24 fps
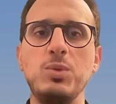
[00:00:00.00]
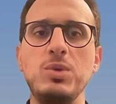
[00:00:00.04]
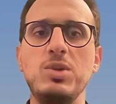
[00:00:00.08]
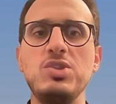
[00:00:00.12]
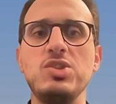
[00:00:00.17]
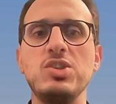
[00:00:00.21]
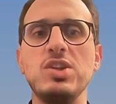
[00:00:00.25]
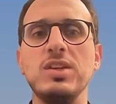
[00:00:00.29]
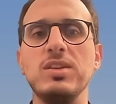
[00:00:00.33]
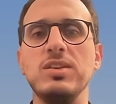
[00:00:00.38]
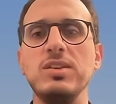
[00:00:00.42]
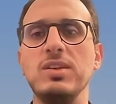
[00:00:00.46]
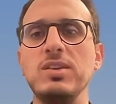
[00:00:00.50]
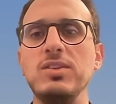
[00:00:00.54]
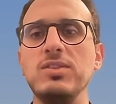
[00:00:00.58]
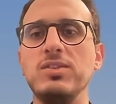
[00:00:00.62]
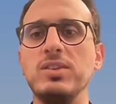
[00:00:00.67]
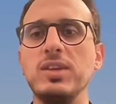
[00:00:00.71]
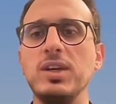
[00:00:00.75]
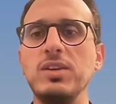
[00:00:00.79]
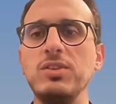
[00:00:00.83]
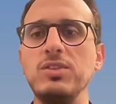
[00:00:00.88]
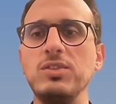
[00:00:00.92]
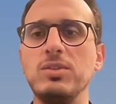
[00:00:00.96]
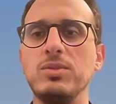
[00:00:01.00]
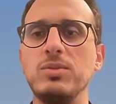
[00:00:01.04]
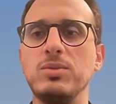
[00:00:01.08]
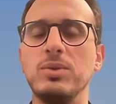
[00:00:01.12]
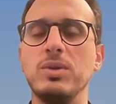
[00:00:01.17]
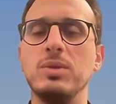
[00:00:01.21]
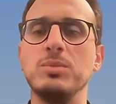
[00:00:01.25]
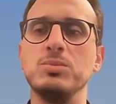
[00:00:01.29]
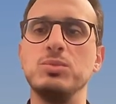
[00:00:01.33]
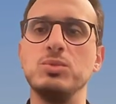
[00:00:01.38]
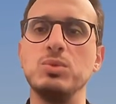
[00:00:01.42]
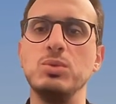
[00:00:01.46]
change this task
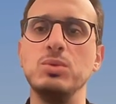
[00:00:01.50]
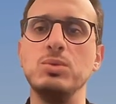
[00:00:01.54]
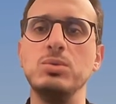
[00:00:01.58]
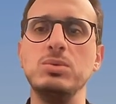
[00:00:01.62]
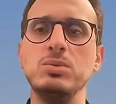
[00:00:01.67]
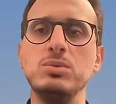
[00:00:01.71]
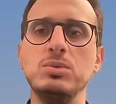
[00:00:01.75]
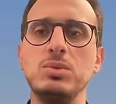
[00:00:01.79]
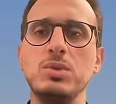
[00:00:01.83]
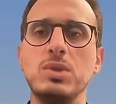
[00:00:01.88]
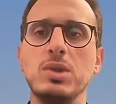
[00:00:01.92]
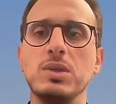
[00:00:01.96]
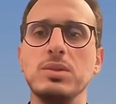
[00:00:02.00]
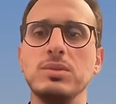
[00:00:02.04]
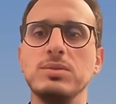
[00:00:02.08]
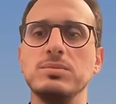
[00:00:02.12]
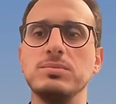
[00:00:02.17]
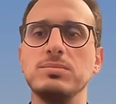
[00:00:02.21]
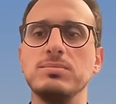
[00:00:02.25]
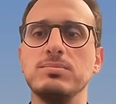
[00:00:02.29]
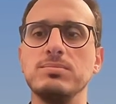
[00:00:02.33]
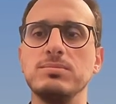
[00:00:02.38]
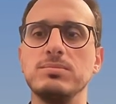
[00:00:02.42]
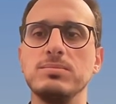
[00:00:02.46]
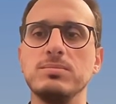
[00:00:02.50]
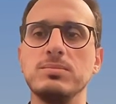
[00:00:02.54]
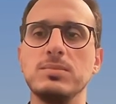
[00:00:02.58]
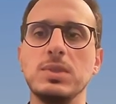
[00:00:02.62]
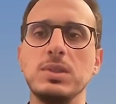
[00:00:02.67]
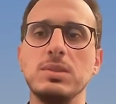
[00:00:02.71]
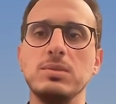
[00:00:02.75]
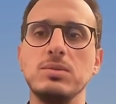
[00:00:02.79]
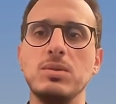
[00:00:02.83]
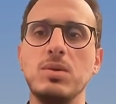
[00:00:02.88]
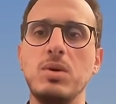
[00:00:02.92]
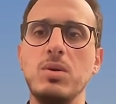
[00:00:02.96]
from to do to done.
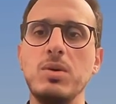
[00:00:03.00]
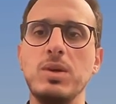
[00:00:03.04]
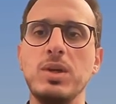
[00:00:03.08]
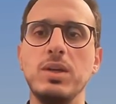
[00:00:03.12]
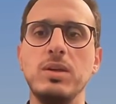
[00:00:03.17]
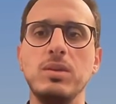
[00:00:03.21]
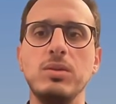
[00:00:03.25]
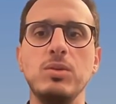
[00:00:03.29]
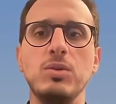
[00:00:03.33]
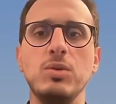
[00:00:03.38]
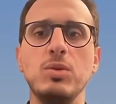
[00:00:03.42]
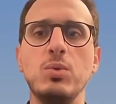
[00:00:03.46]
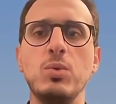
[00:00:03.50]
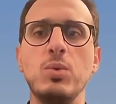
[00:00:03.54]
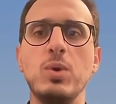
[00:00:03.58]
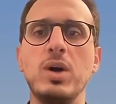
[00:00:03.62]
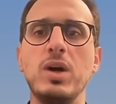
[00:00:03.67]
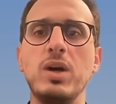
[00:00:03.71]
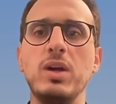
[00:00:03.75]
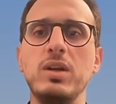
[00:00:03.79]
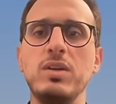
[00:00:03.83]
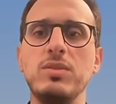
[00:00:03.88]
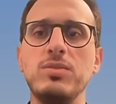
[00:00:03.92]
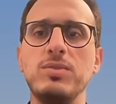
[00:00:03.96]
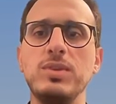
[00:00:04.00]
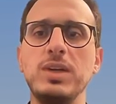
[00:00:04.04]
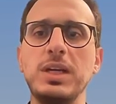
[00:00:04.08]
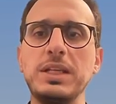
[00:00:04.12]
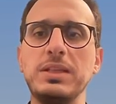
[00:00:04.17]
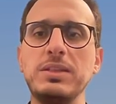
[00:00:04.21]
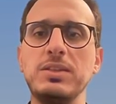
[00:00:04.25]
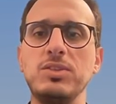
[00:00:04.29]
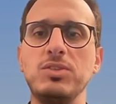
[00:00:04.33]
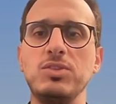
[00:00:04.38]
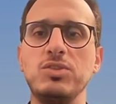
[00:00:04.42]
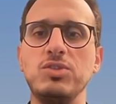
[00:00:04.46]
Okay, the UI reflects
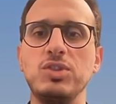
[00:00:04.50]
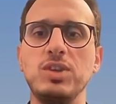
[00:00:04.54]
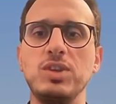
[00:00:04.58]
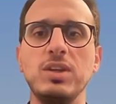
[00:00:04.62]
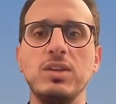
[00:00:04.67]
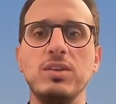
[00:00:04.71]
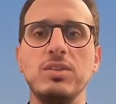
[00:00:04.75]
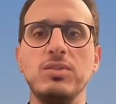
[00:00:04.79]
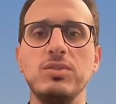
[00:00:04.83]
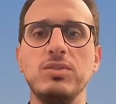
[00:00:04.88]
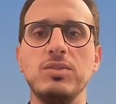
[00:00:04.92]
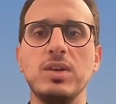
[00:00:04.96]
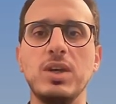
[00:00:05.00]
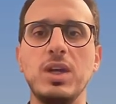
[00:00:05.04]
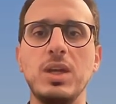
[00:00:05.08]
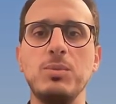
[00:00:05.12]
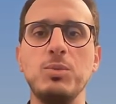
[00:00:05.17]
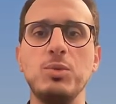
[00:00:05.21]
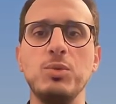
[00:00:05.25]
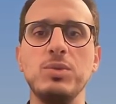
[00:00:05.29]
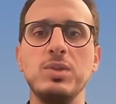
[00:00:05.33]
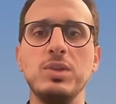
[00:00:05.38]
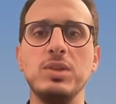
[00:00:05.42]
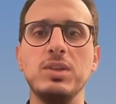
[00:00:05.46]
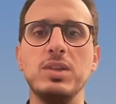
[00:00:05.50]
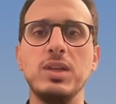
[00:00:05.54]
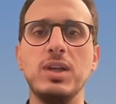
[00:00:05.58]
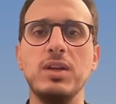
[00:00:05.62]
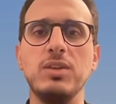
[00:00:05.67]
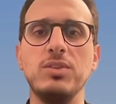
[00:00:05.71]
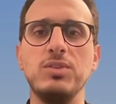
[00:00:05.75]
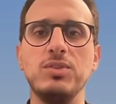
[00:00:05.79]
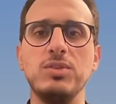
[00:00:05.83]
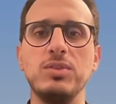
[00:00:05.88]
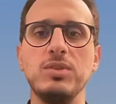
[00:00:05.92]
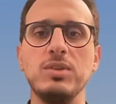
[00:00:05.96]
this change and move the
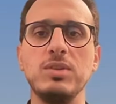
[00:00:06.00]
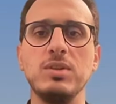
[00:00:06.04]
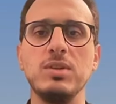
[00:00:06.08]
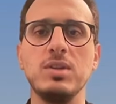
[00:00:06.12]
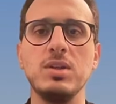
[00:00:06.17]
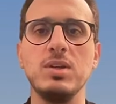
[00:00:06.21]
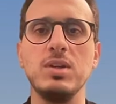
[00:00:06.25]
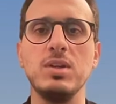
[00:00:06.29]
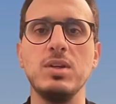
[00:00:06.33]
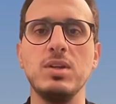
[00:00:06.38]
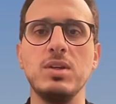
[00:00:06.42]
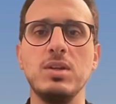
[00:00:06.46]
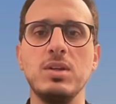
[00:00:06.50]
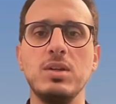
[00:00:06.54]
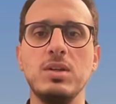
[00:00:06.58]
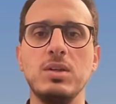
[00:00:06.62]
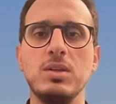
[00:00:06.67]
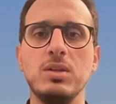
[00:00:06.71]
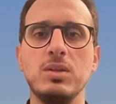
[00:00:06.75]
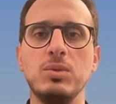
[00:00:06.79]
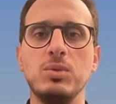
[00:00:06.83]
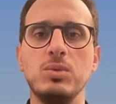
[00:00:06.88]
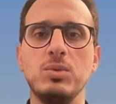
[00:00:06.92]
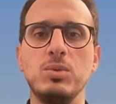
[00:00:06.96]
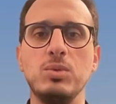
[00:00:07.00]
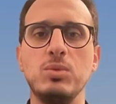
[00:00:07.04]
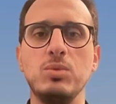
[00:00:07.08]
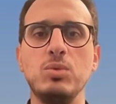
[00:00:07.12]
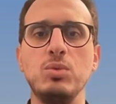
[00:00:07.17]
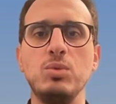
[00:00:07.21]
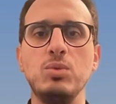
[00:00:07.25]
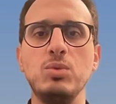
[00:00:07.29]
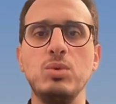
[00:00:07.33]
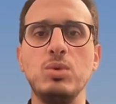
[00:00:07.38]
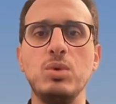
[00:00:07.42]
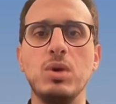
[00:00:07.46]
task to the to
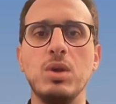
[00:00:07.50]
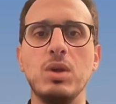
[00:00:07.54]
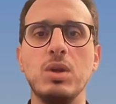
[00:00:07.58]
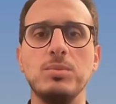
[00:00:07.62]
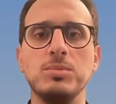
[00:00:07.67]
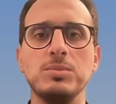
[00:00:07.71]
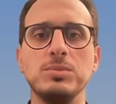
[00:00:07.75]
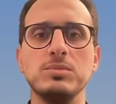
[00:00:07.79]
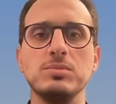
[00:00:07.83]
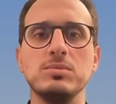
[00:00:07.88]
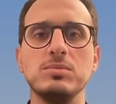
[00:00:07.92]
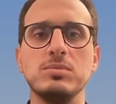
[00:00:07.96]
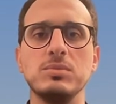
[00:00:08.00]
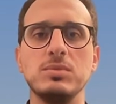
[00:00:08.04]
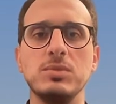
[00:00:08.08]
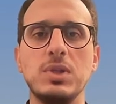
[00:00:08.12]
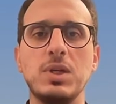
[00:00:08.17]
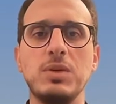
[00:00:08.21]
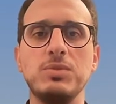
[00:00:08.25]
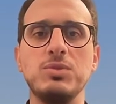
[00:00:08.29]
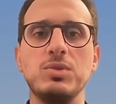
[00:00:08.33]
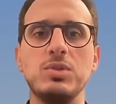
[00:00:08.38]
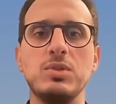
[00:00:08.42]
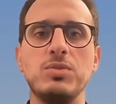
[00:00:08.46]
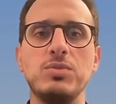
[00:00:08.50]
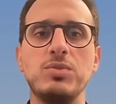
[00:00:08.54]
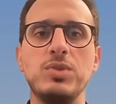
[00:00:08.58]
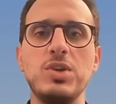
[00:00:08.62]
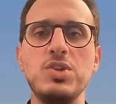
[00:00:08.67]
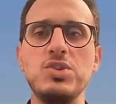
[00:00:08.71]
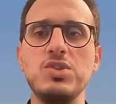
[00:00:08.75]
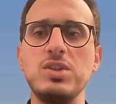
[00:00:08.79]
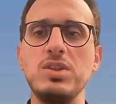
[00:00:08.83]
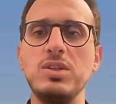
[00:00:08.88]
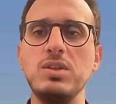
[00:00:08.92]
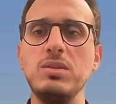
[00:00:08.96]
do column. After
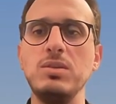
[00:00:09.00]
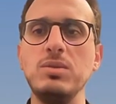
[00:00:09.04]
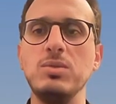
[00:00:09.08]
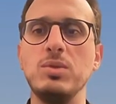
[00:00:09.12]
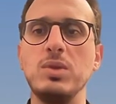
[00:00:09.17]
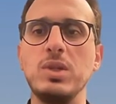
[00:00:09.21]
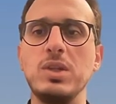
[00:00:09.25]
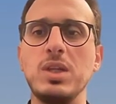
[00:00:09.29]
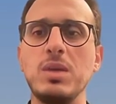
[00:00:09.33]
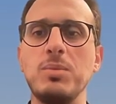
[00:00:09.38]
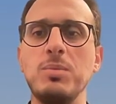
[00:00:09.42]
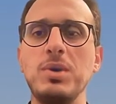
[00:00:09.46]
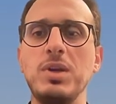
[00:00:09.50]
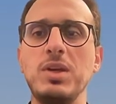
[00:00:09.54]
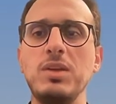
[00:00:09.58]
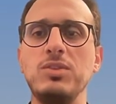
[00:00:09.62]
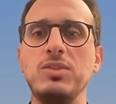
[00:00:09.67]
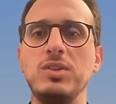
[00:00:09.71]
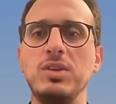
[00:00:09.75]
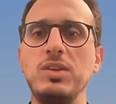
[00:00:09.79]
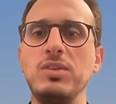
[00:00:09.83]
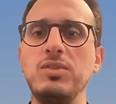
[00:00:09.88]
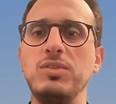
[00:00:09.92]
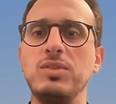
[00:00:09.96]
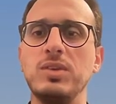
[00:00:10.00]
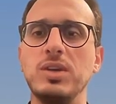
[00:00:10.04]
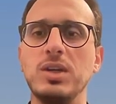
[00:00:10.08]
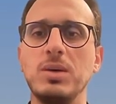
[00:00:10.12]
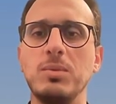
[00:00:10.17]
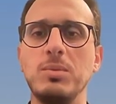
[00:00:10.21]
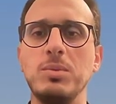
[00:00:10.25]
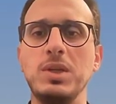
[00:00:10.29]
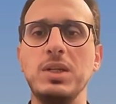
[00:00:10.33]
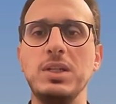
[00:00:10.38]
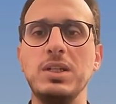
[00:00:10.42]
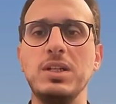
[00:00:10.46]
refreshing, the database is
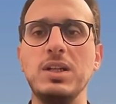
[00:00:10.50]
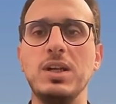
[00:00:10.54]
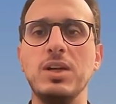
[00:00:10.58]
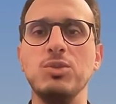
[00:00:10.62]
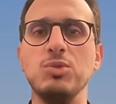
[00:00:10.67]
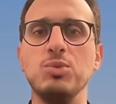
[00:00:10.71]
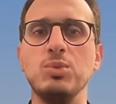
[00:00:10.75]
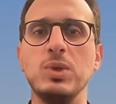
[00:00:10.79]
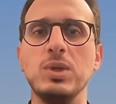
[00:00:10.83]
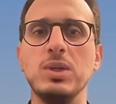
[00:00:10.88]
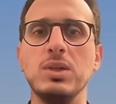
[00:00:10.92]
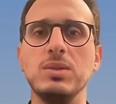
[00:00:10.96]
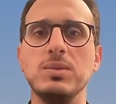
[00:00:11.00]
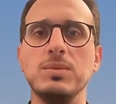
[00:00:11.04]
updated as well.